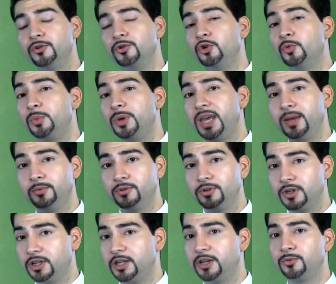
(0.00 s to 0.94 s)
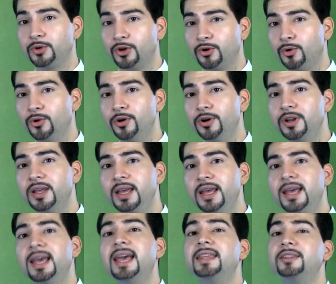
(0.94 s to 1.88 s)
you'll be able to click record
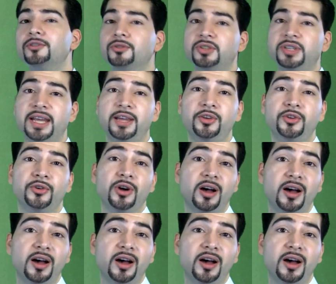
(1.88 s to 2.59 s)
and it'll take your